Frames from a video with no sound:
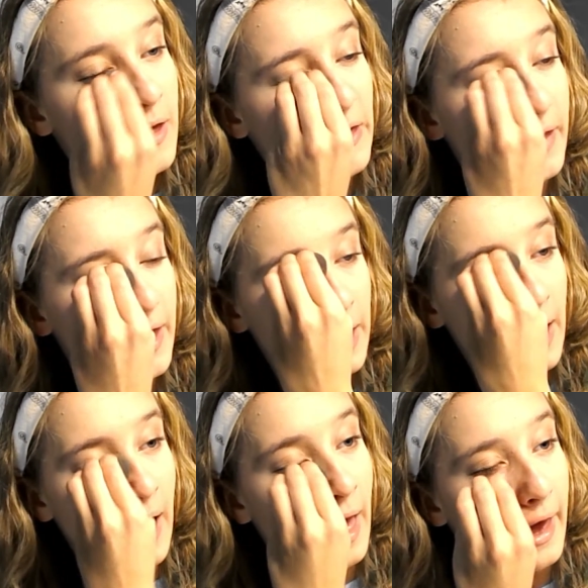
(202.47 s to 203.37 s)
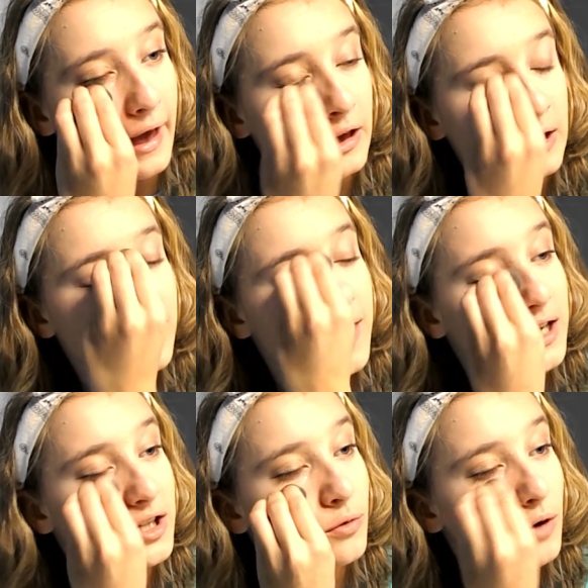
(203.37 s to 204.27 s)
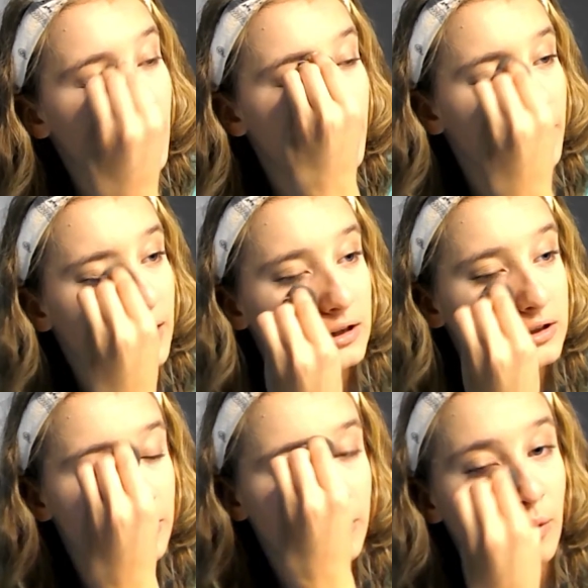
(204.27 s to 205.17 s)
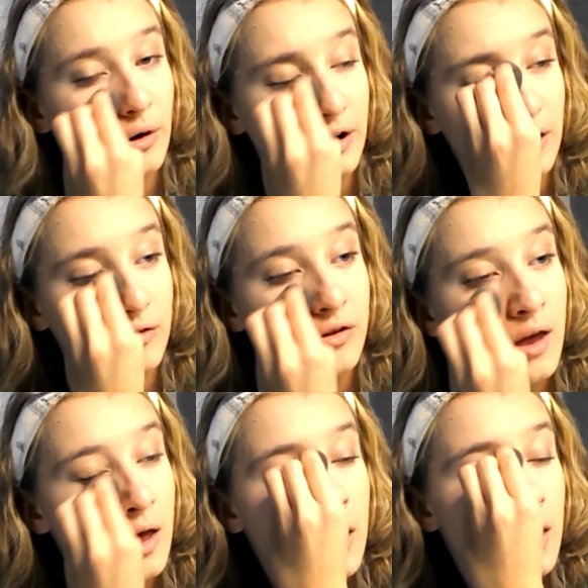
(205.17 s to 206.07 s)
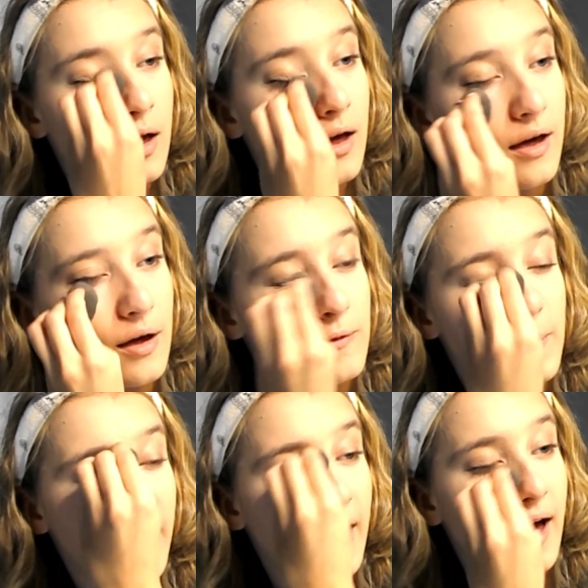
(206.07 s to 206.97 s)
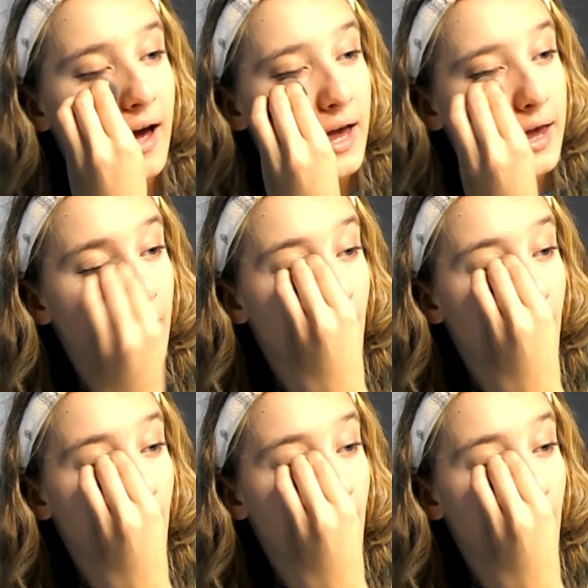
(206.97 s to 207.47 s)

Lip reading: and then I continue up into the corners of my eye.